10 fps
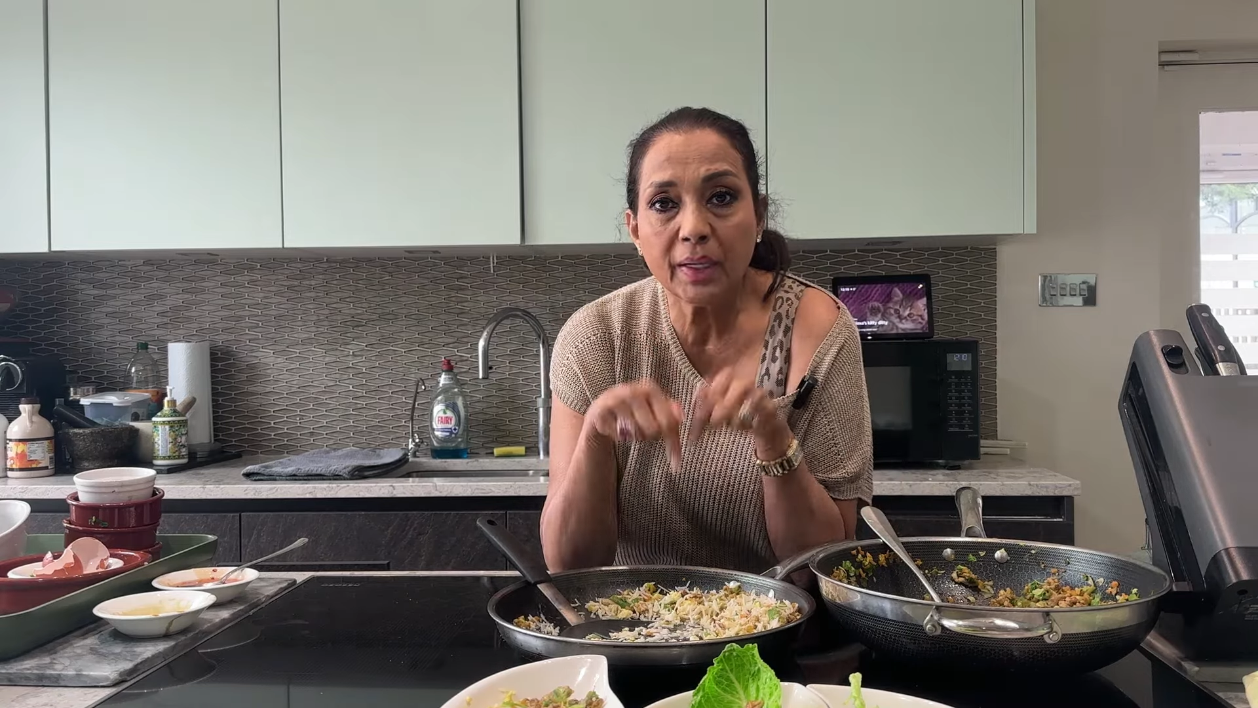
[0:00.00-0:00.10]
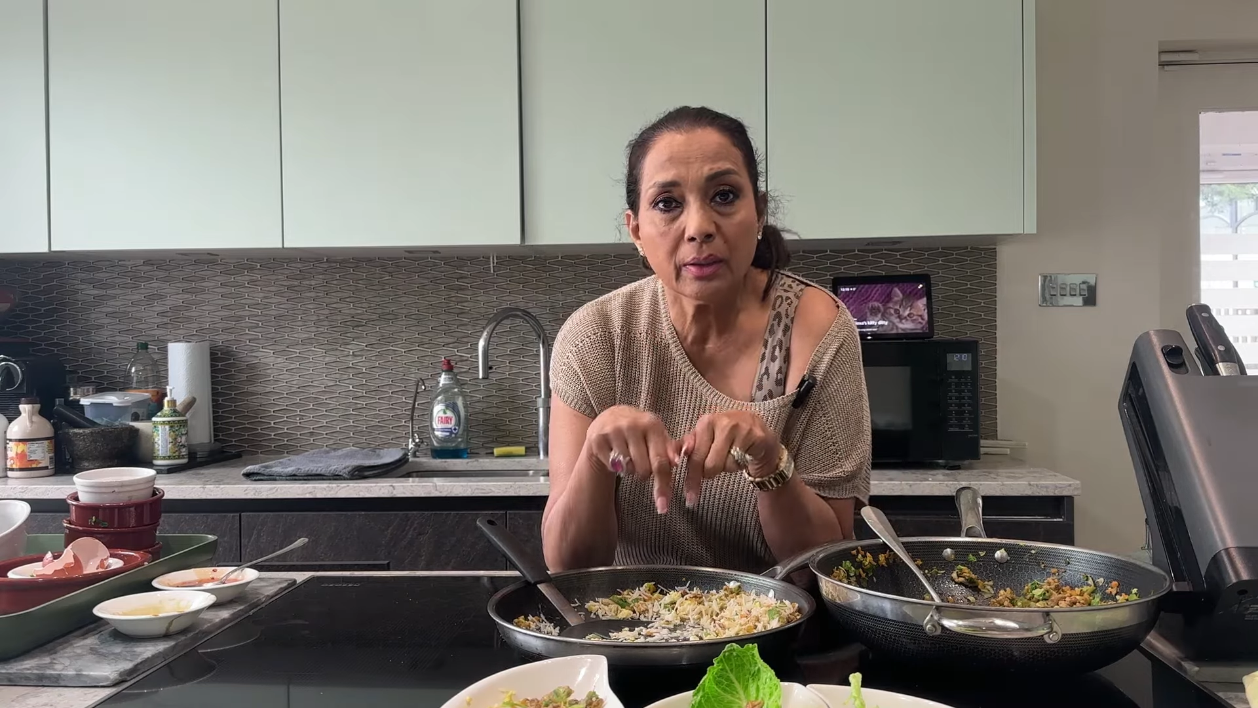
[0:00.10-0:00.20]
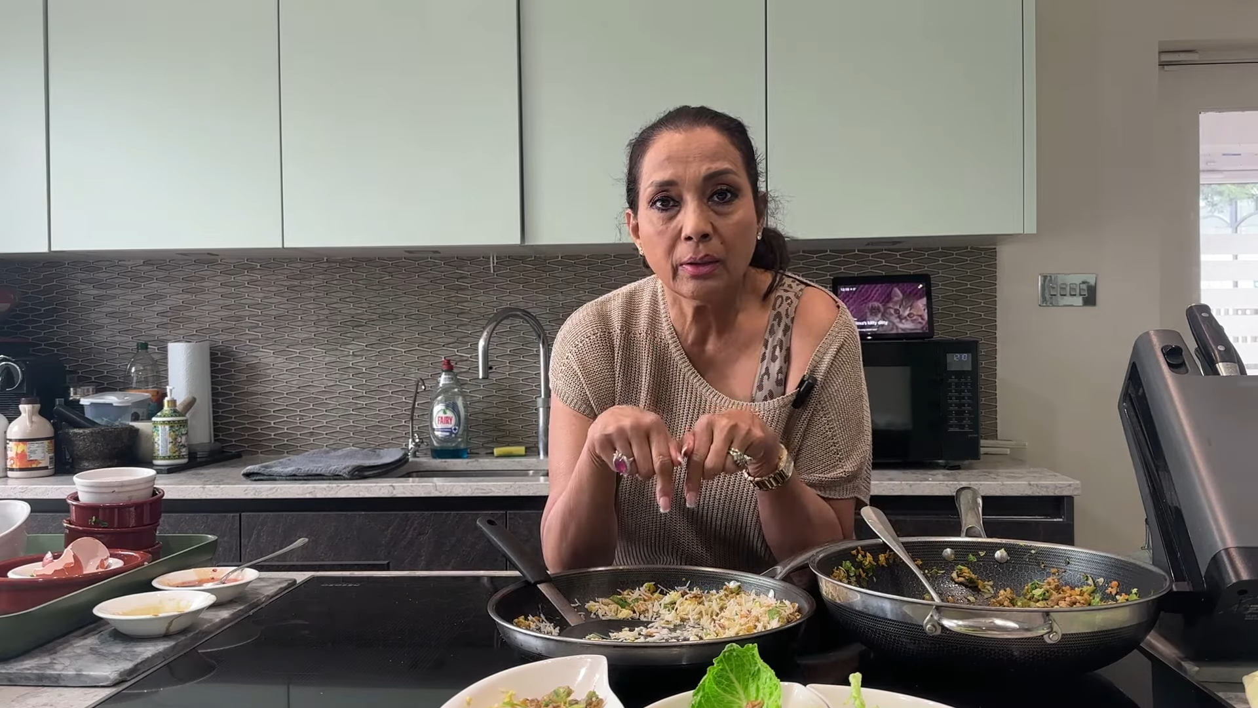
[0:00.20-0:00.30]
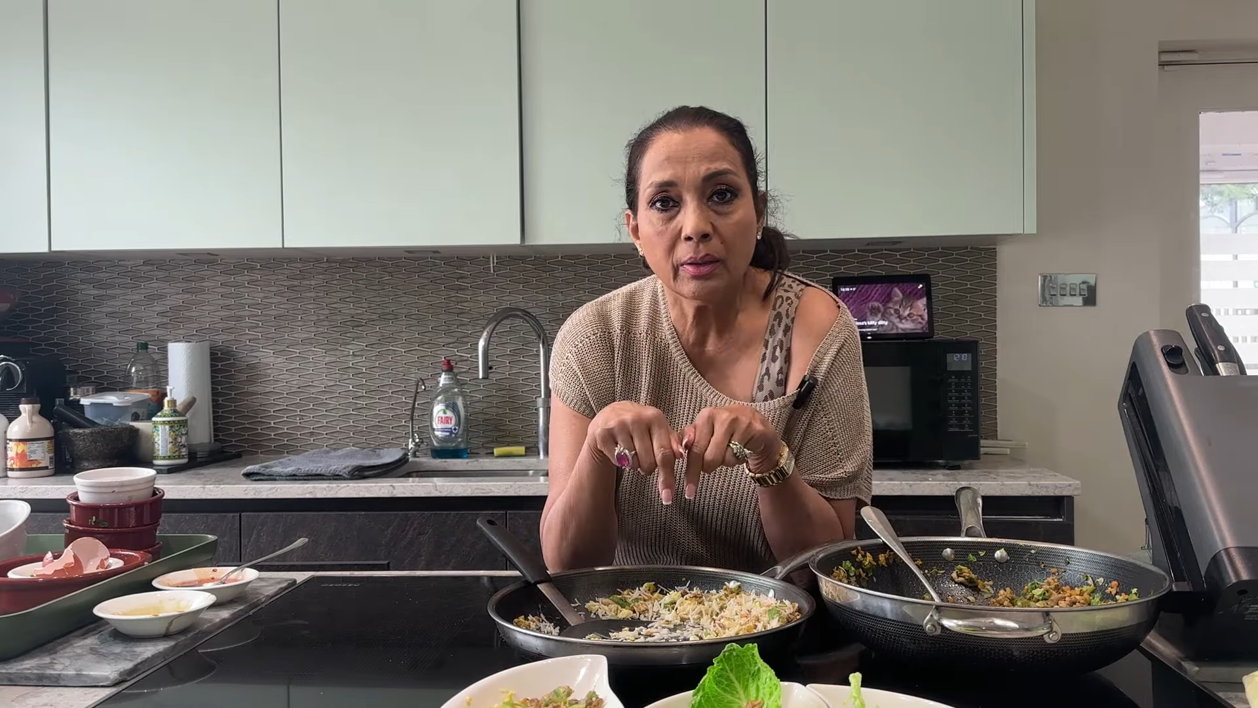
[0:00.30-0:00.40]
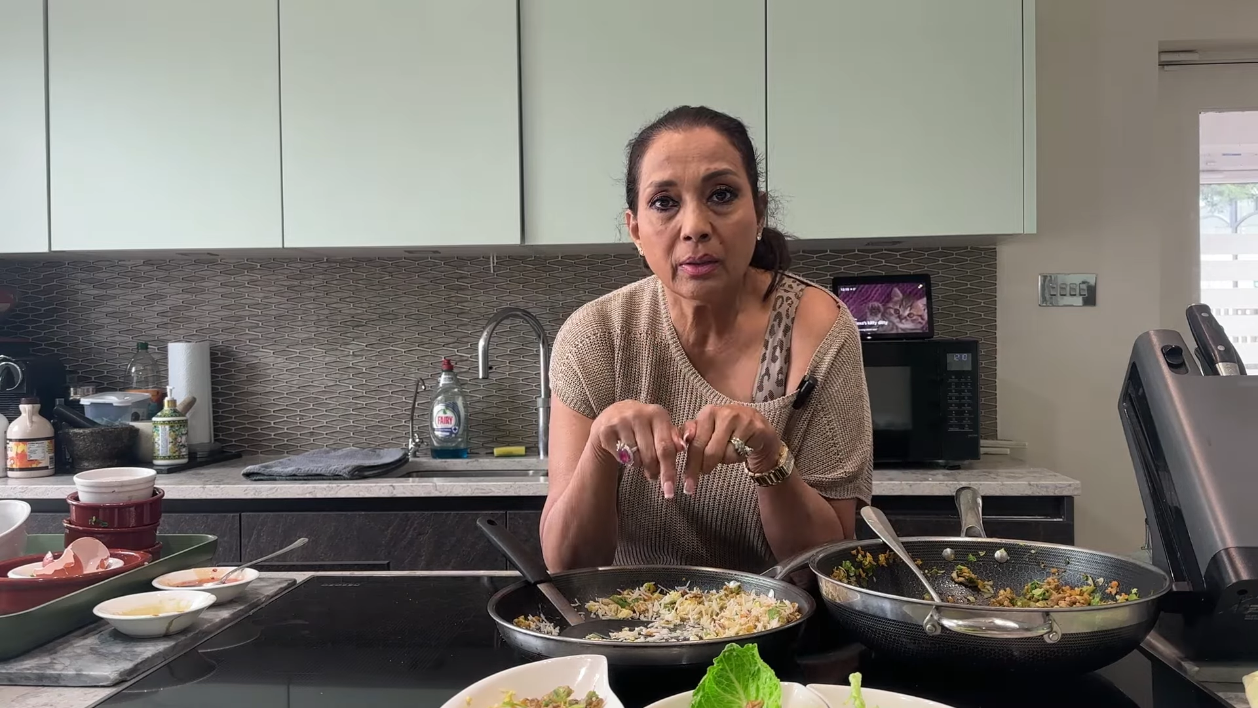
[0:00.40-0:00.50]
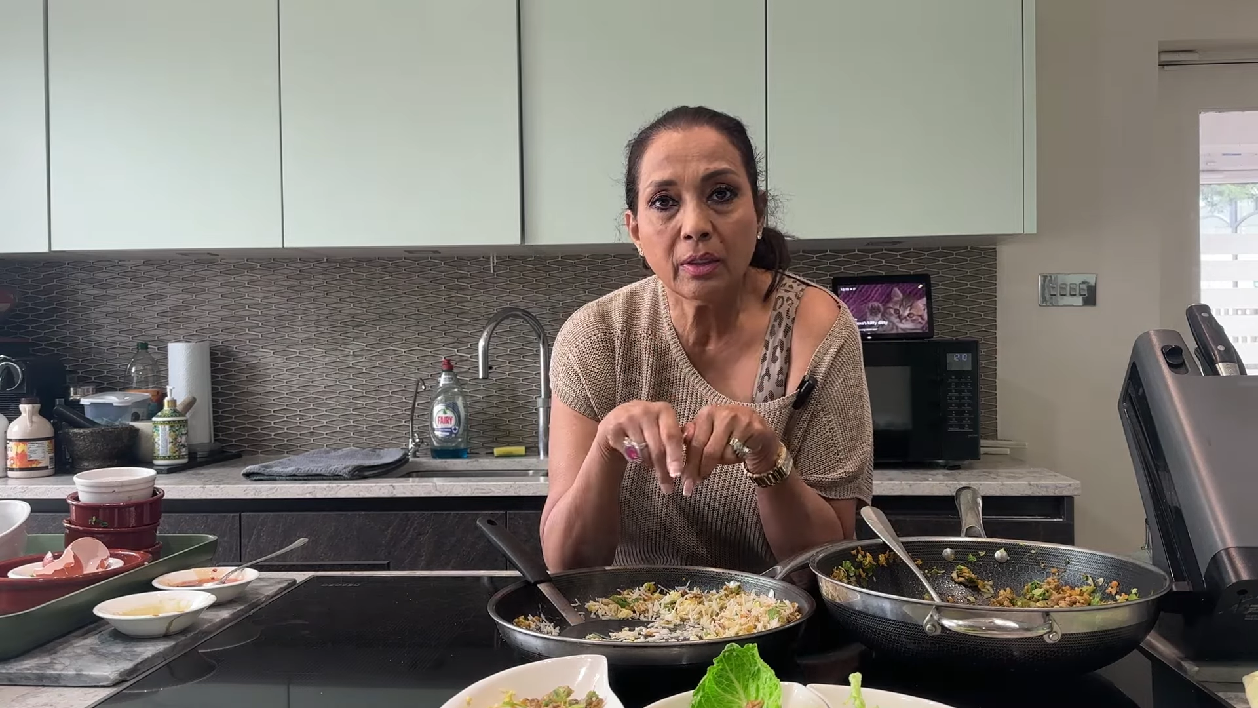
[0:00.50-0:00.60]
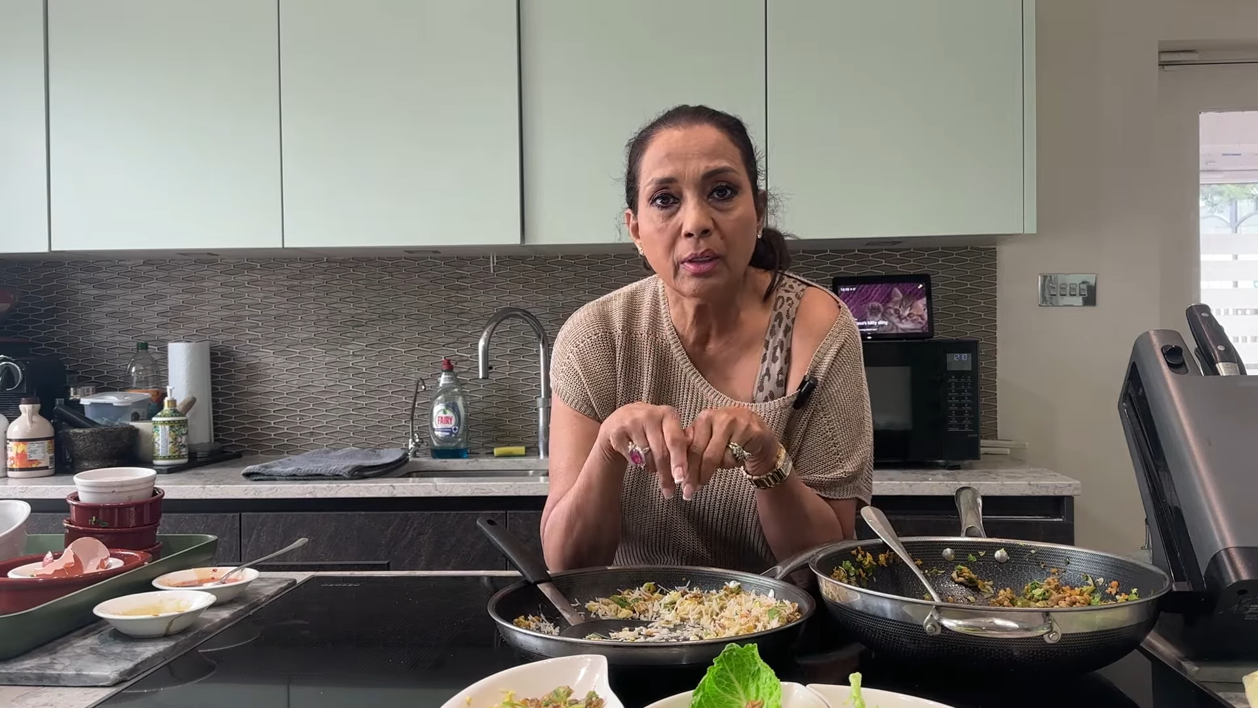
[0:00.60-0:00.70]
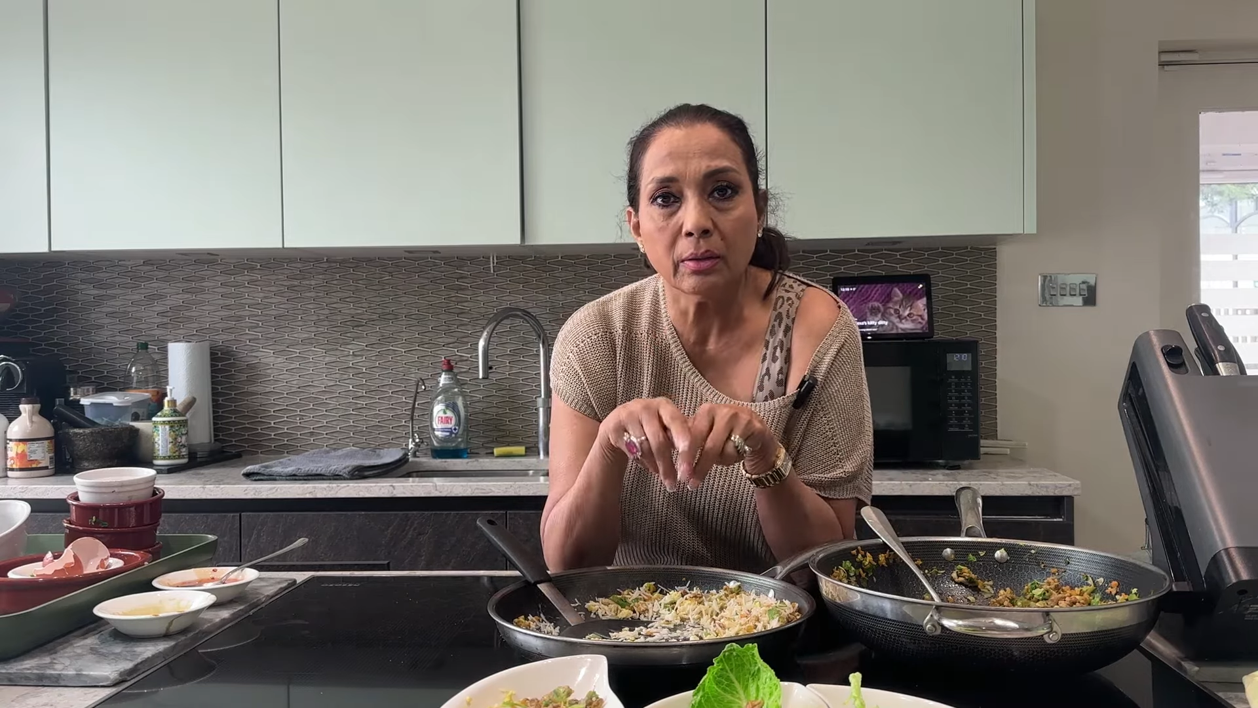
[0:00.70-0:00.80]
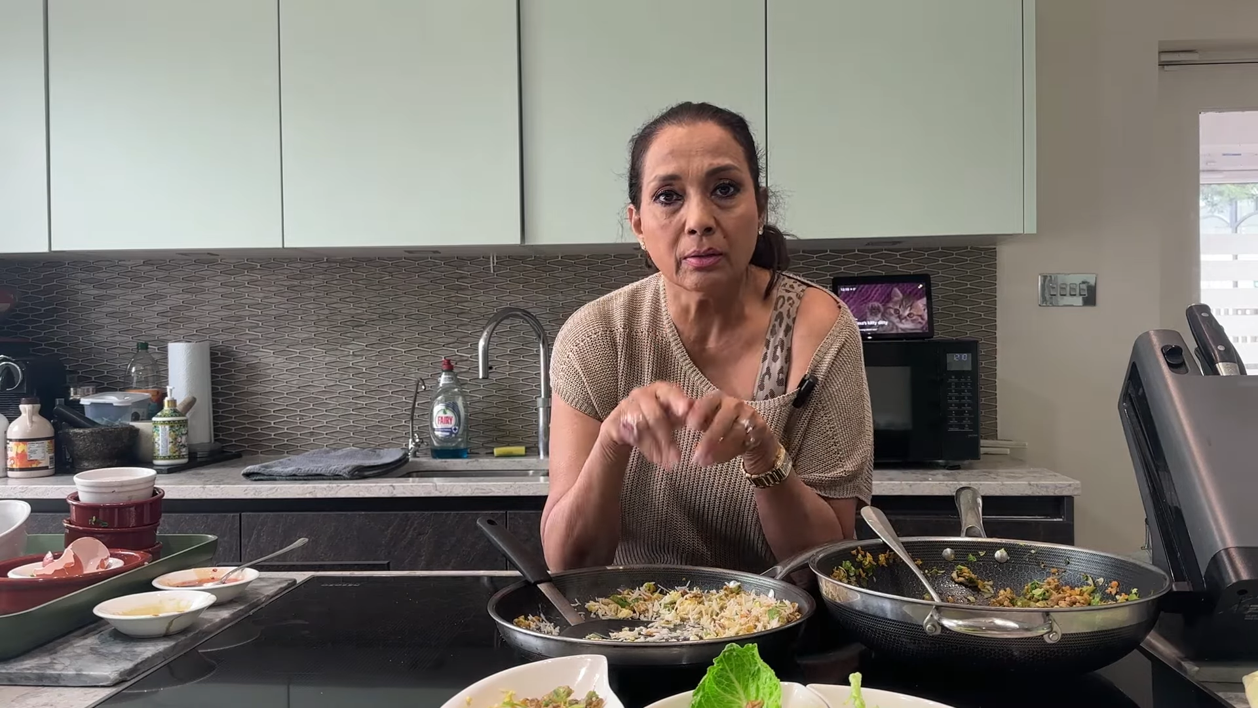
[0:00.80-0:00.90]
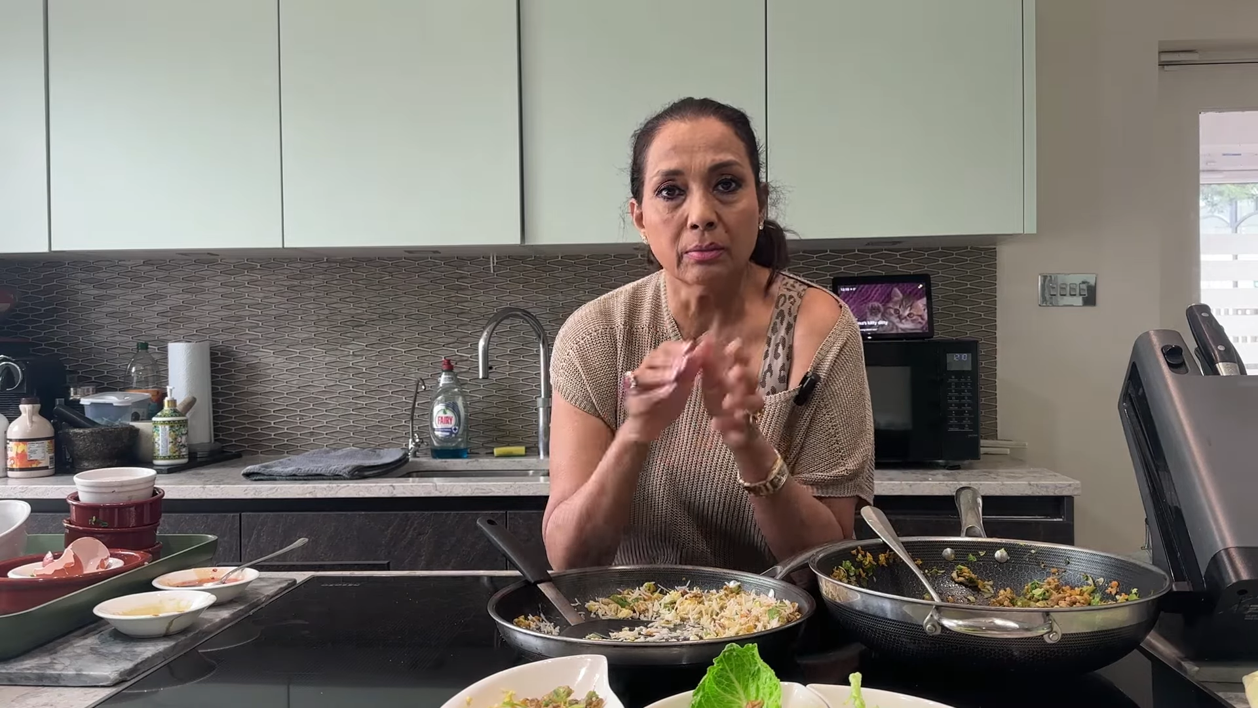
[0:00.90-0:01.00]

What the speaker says: here.